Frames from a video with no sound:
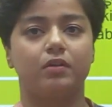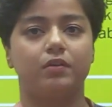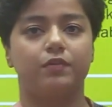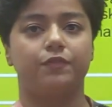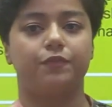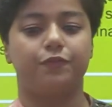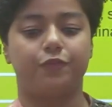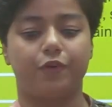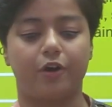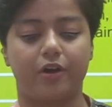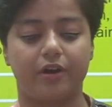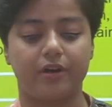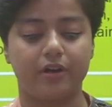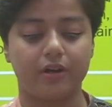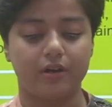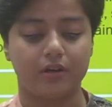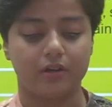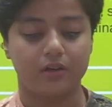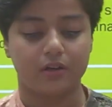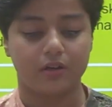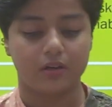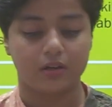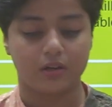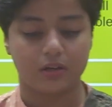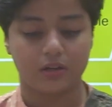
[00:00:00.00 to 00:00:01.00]
for
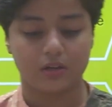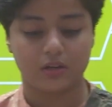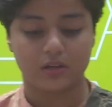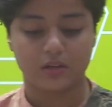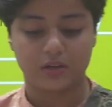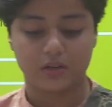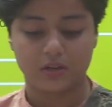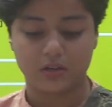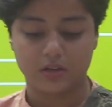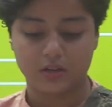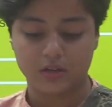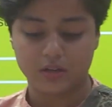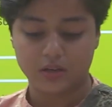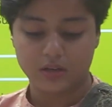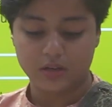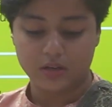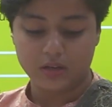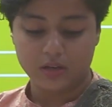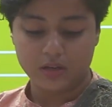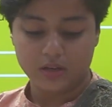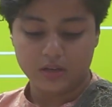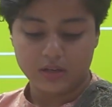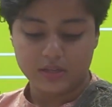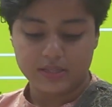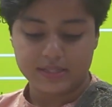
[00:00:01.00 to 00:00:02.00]

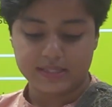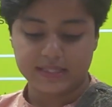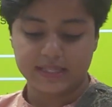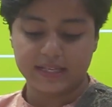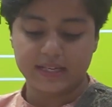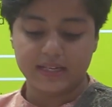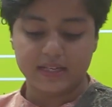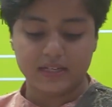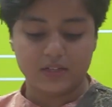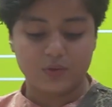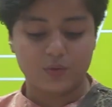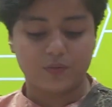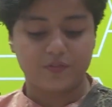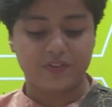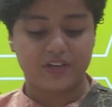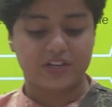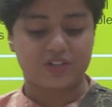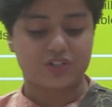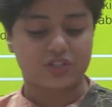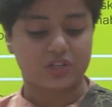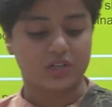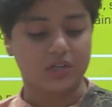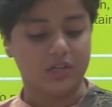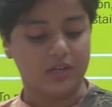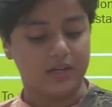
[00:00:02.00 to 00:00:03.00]
Skill
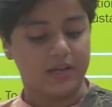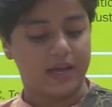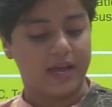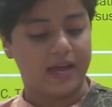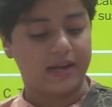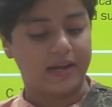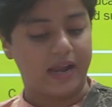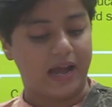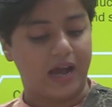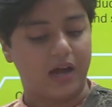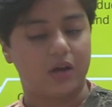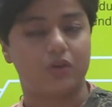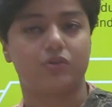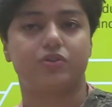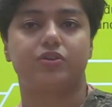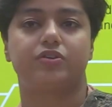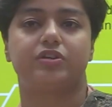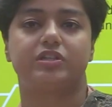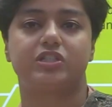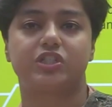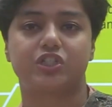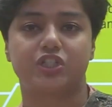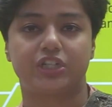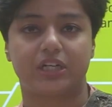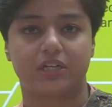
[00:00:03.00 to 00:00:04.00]
Innovation and
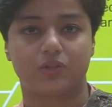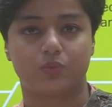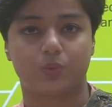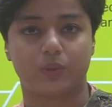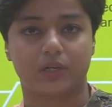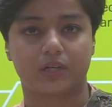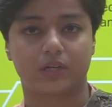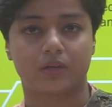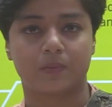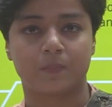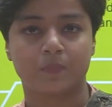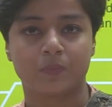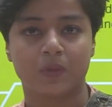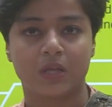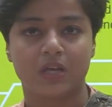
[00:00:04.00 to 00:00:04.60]
Outreach Network.